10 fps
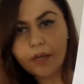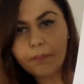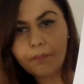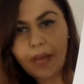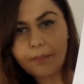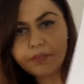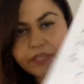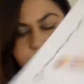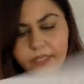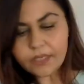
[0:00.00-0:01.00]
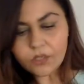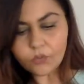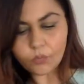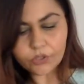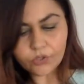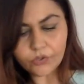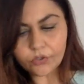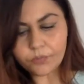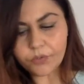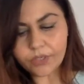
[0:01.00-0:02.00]
map setting, what you're going to
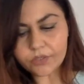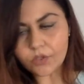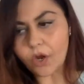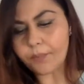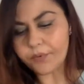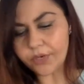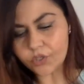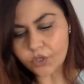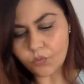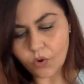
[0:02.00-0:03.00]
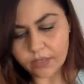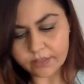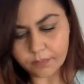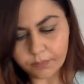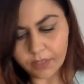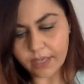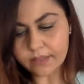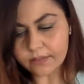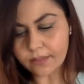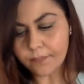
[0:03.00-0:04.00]
put is the operation was the
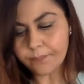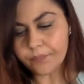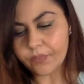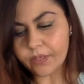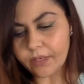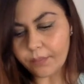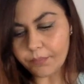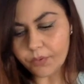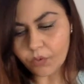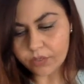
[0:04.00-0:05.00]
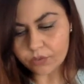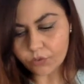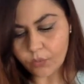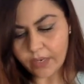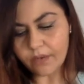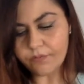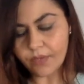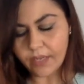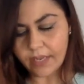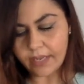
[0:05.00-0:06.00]
plus, the number was 12,
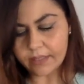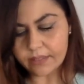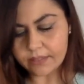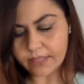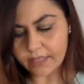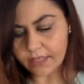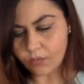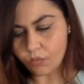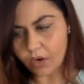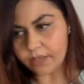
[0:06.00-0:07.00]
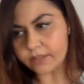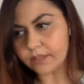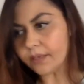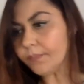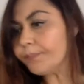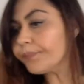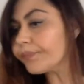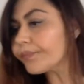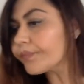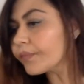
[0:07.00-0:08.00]
and the setting was the
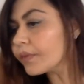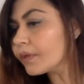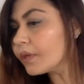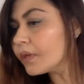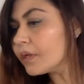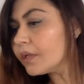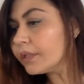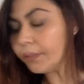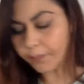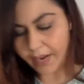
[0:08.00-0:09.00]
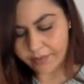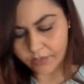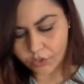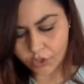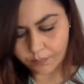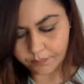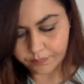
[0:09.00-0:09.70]
pirate ship.